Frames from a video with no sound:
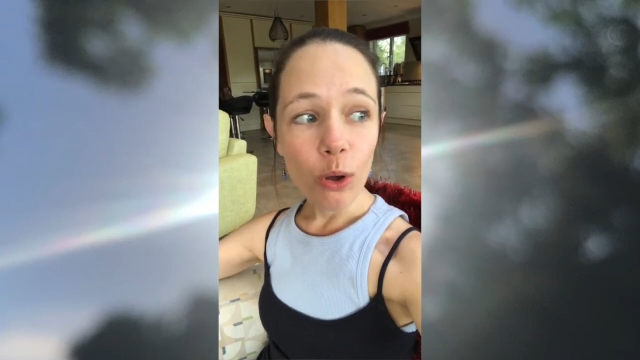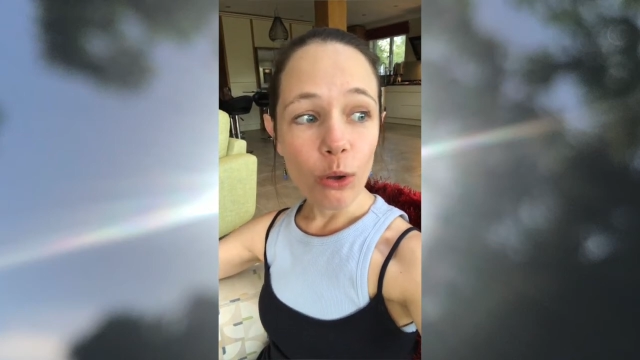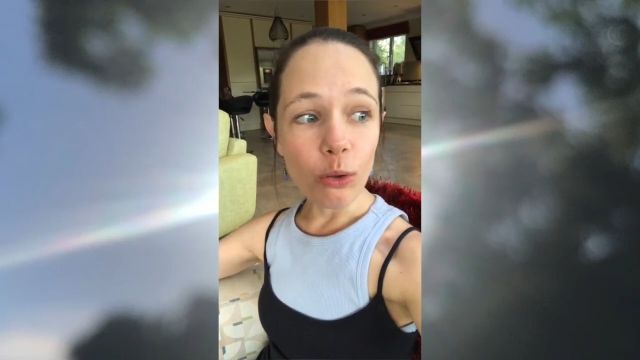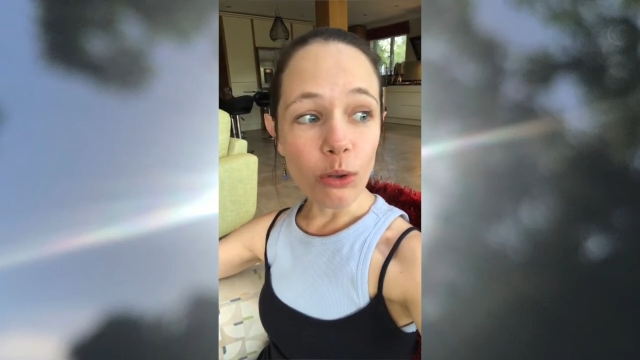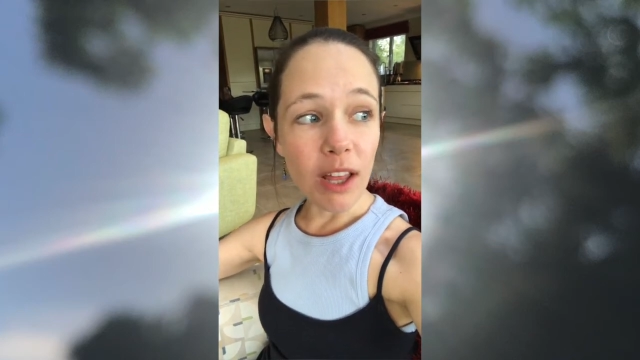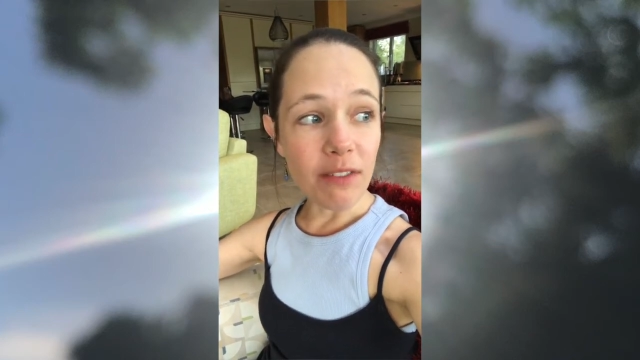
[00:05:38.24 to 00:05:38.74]

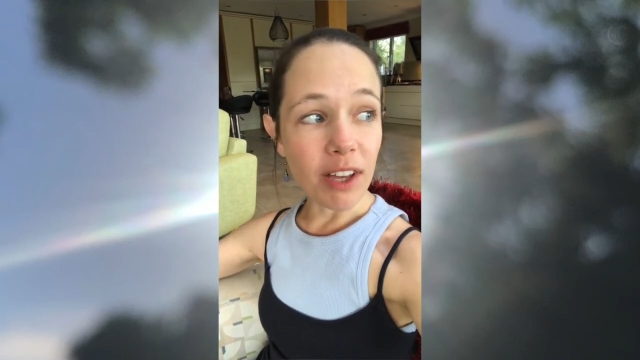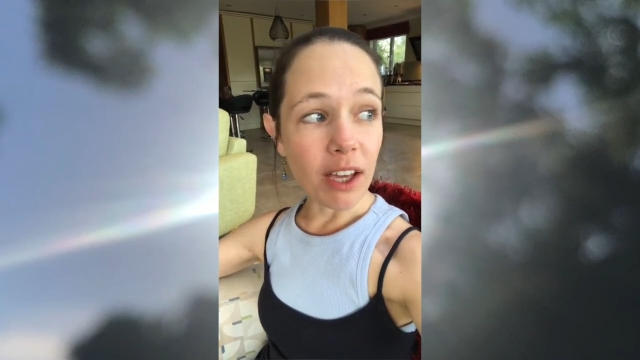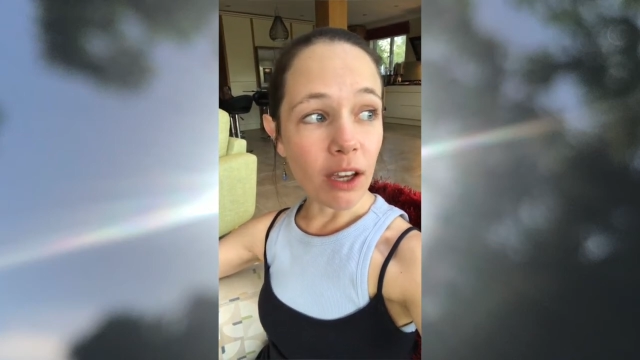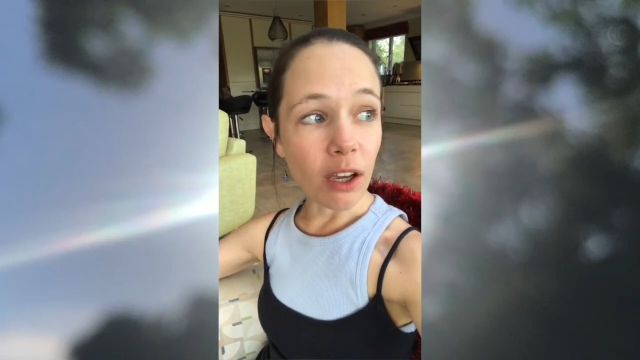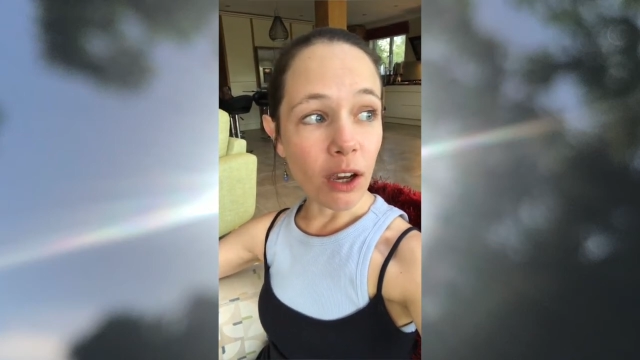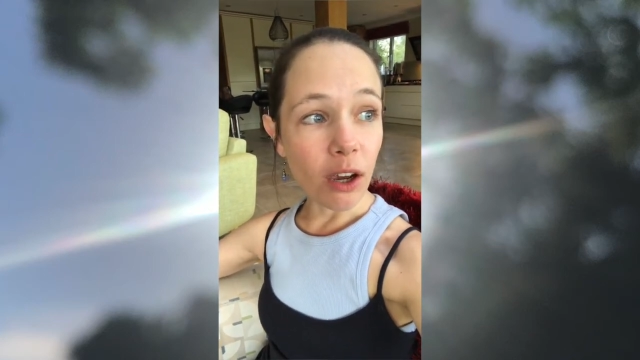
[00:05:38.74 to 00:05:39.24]

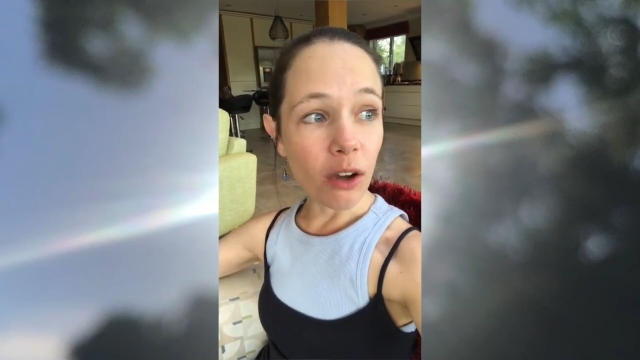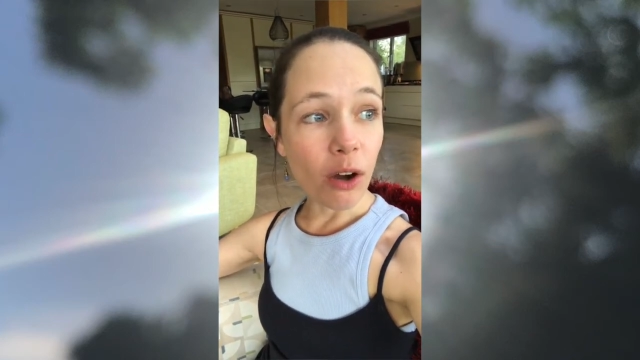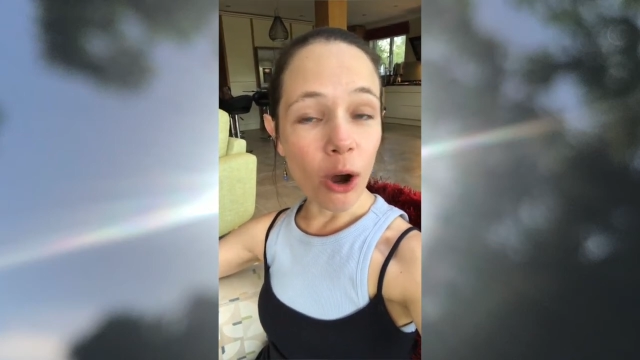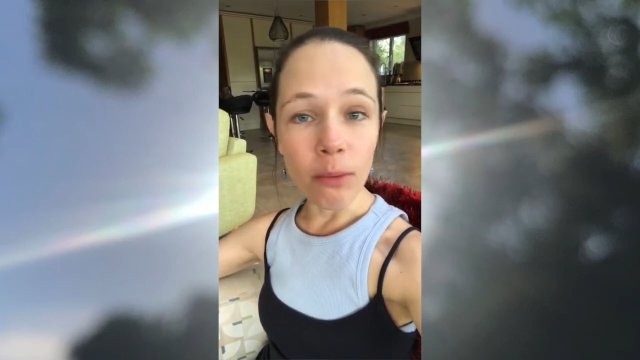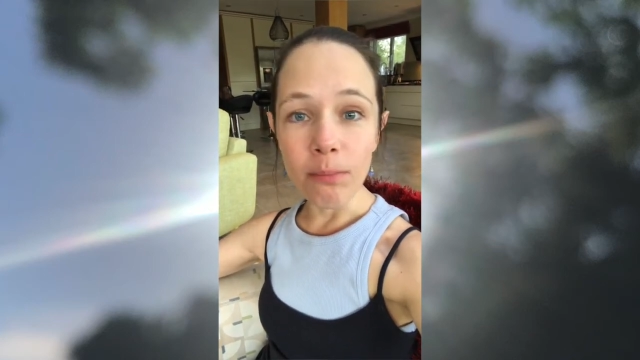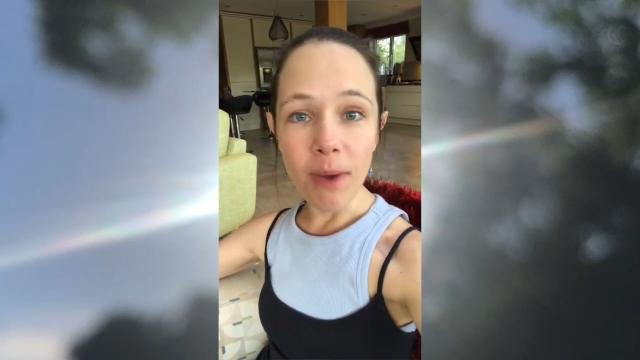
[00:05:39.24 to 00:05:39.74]
living
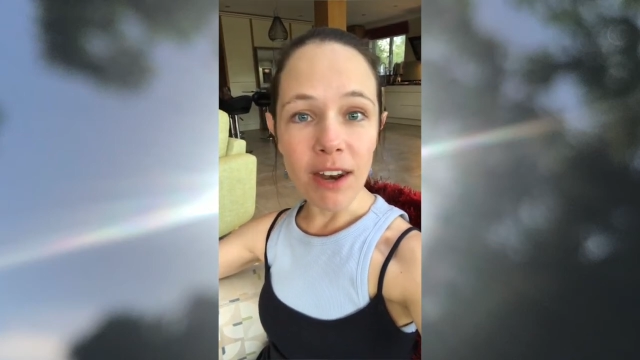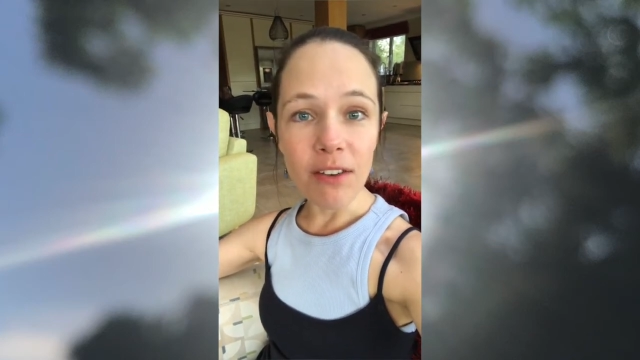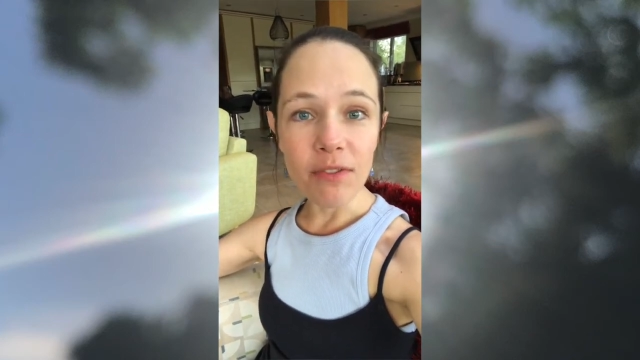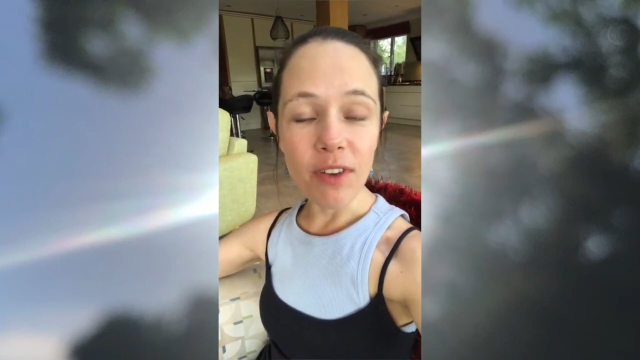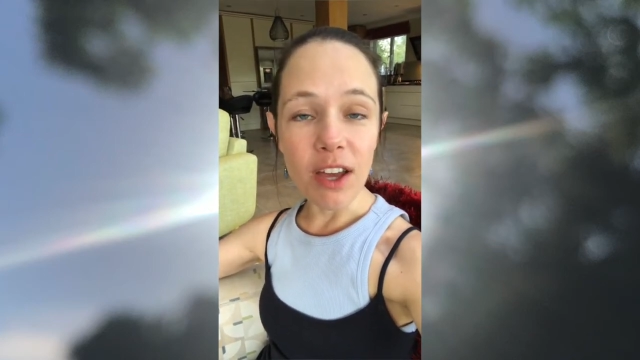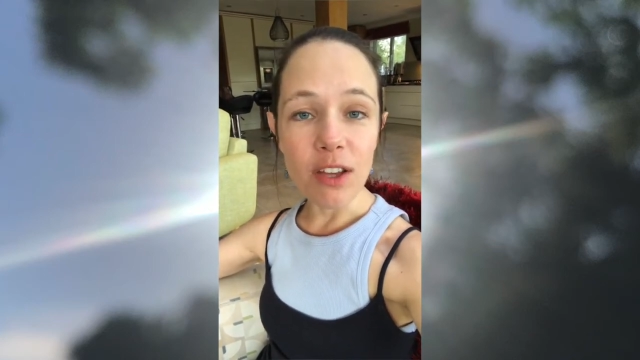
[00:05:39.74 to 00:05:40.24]
on
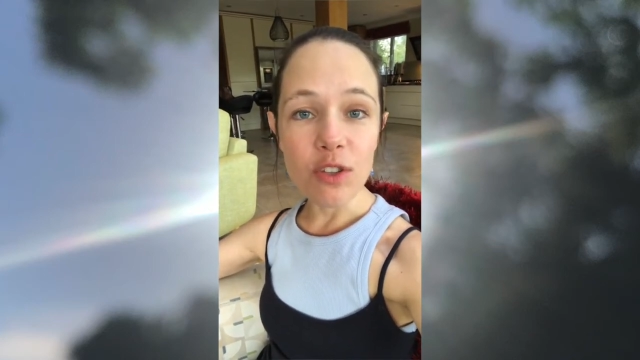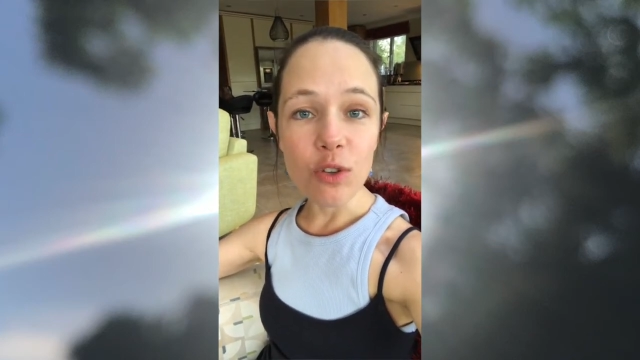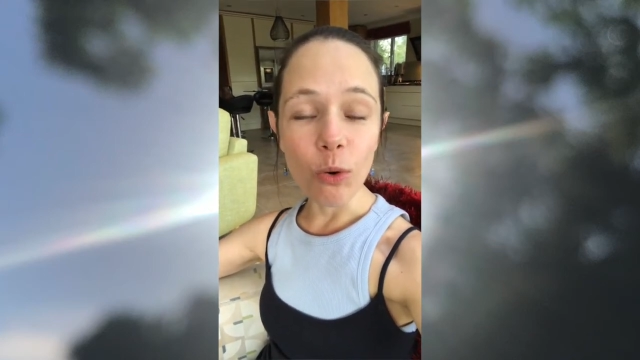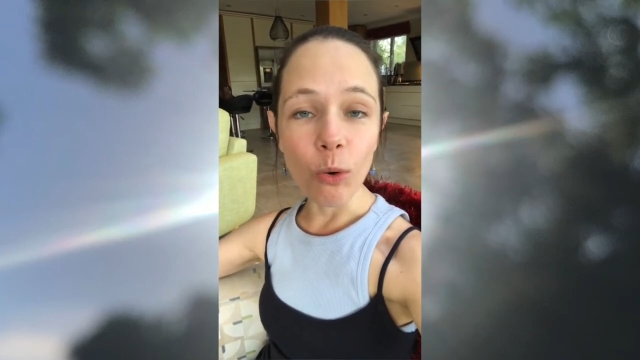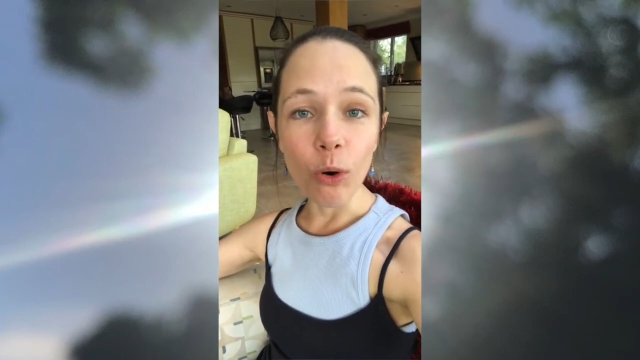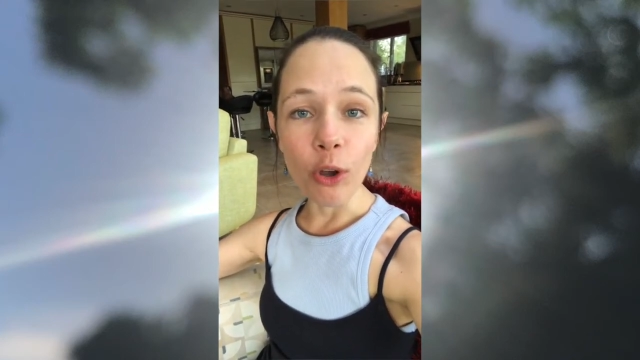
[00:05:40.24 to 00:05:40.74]
benefits
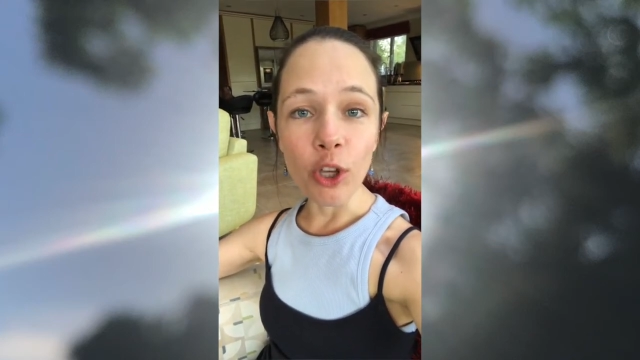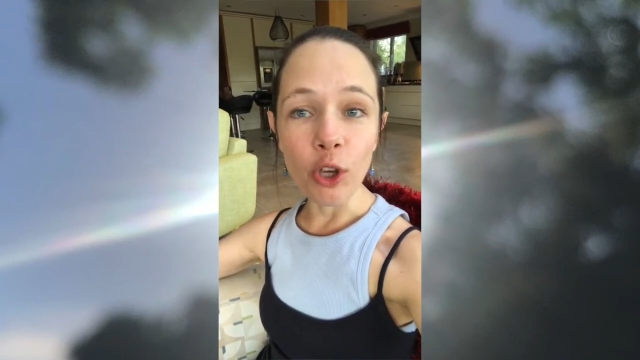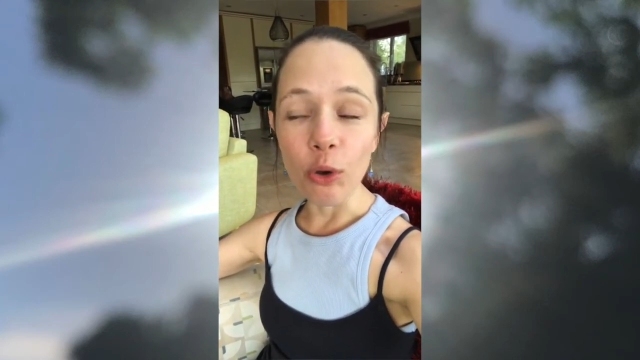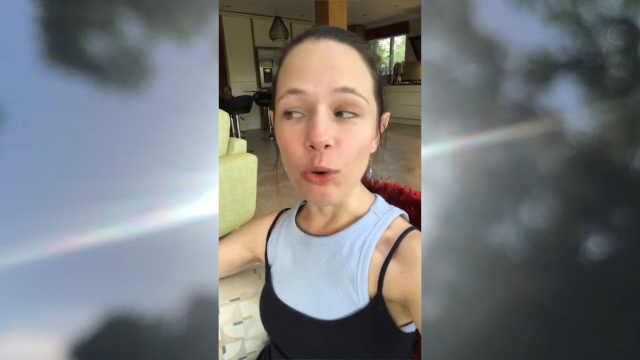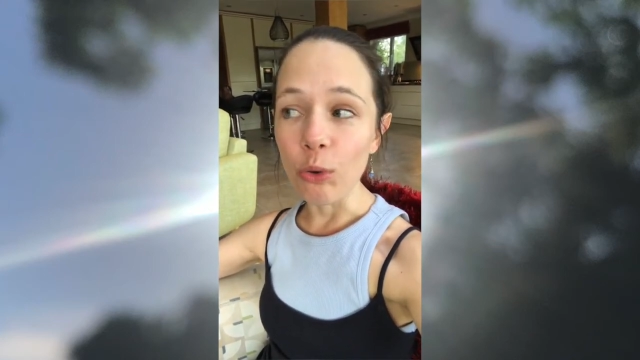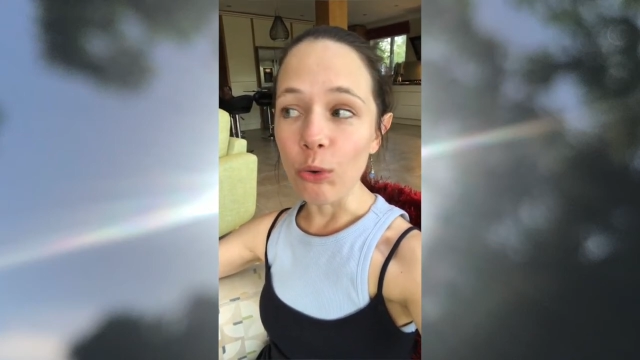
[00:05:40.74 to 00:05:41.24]
or
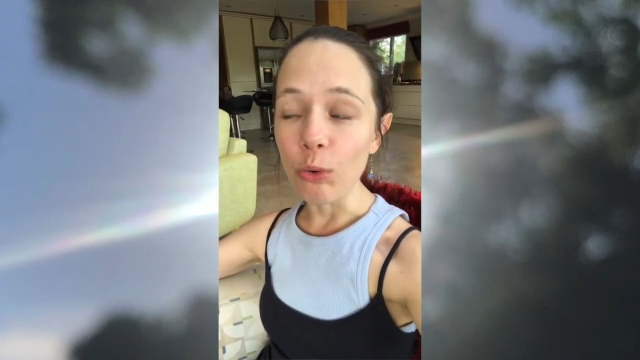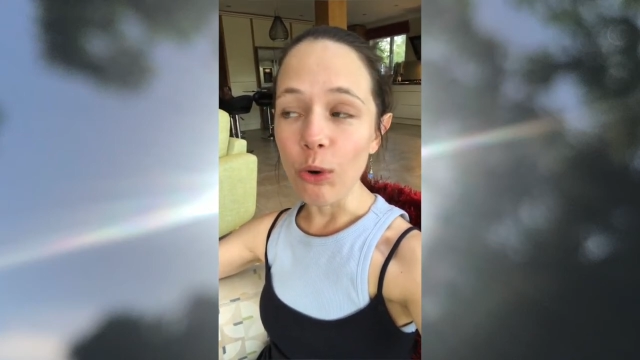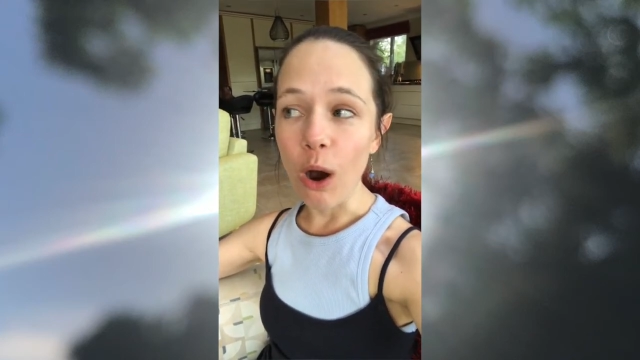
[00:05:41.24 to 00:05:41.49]
you